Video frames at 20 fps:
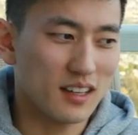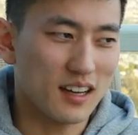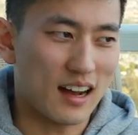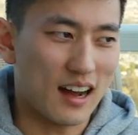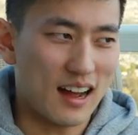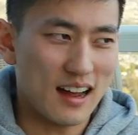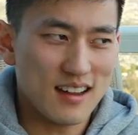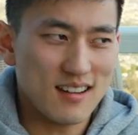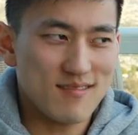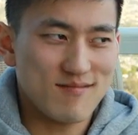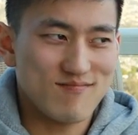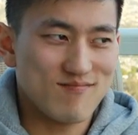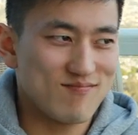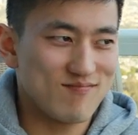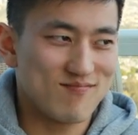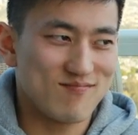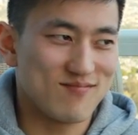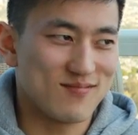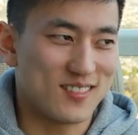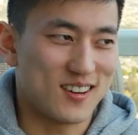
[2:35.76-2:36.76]
I
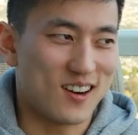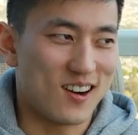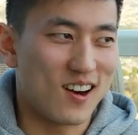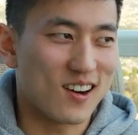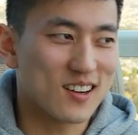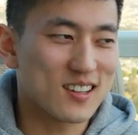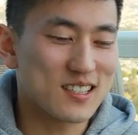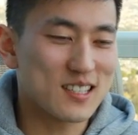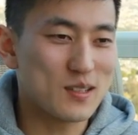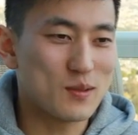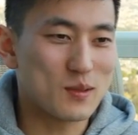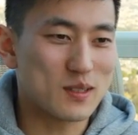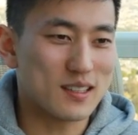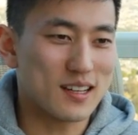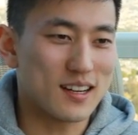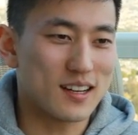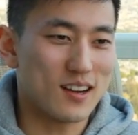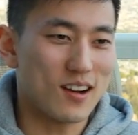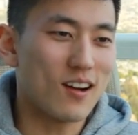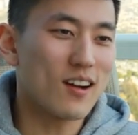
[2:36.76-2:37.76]
honestly was
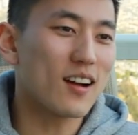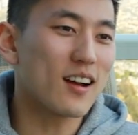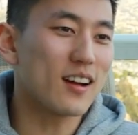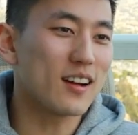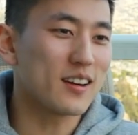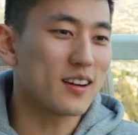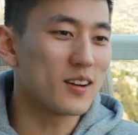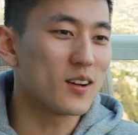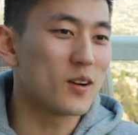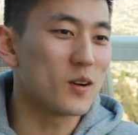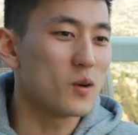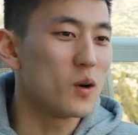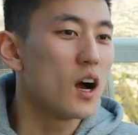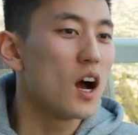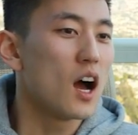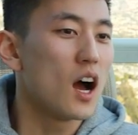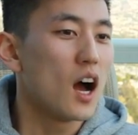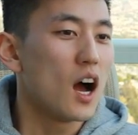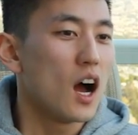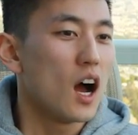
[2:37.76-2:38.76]
like, all right, you know,
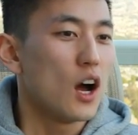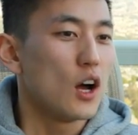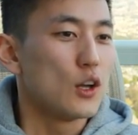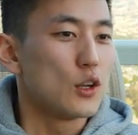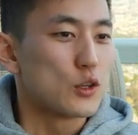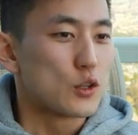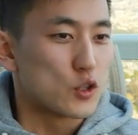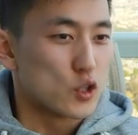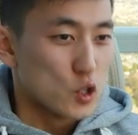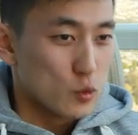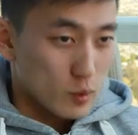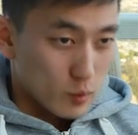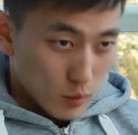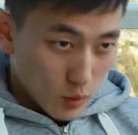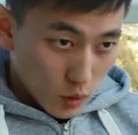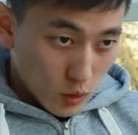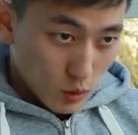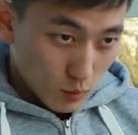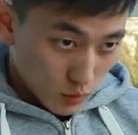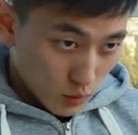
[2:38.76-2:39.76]
Super
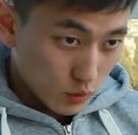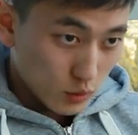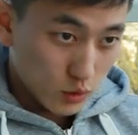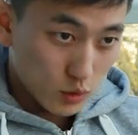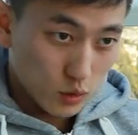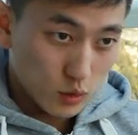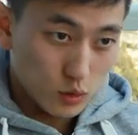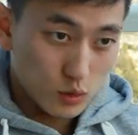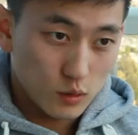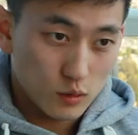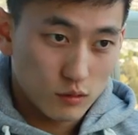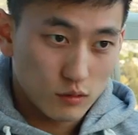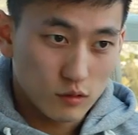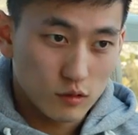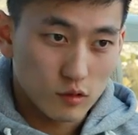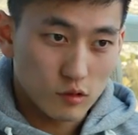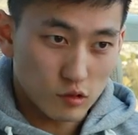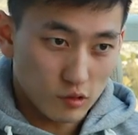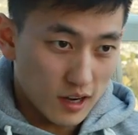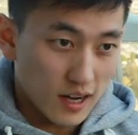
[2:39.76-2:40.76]
Bowl commercial,
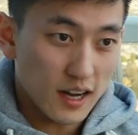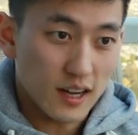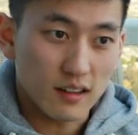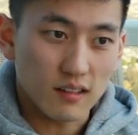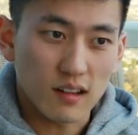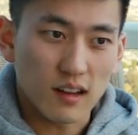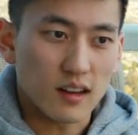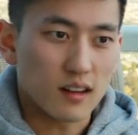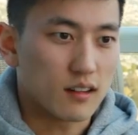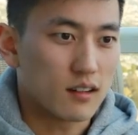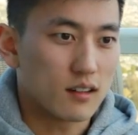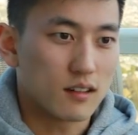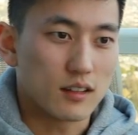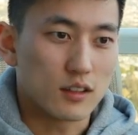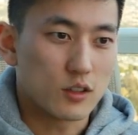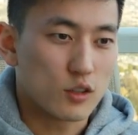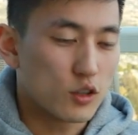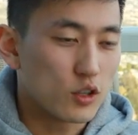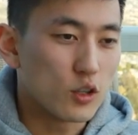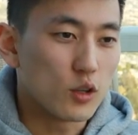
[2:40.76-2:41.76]
great, like
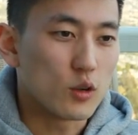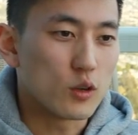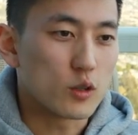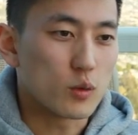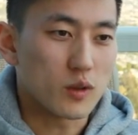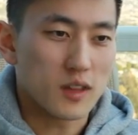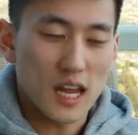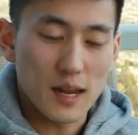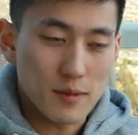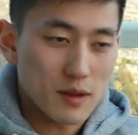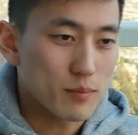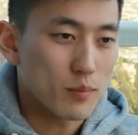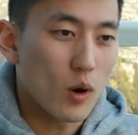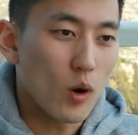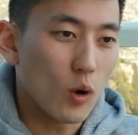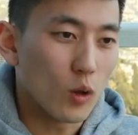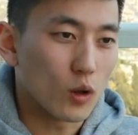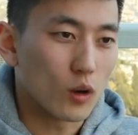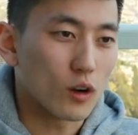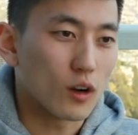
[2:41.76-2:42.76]
it's huge with Amy
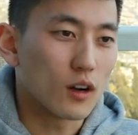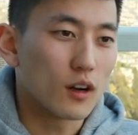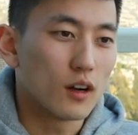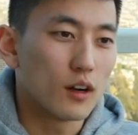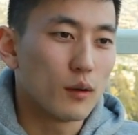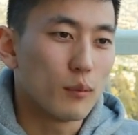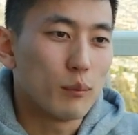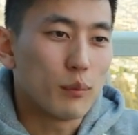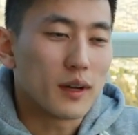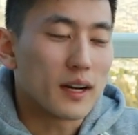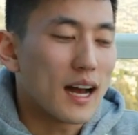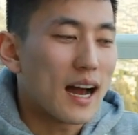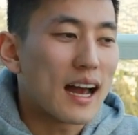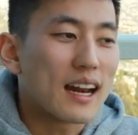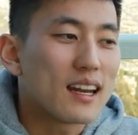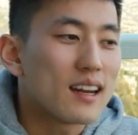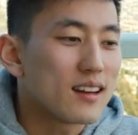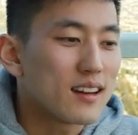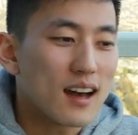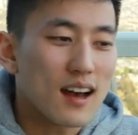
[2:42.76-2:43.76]
Poehler, but I
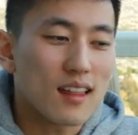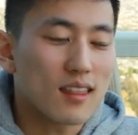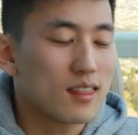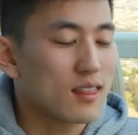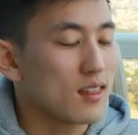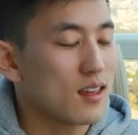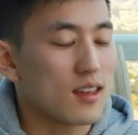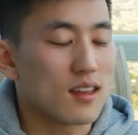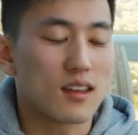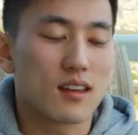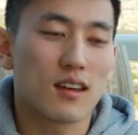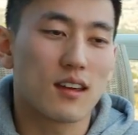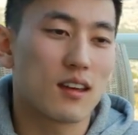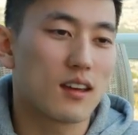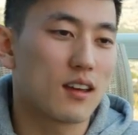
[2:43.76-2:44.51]
did not think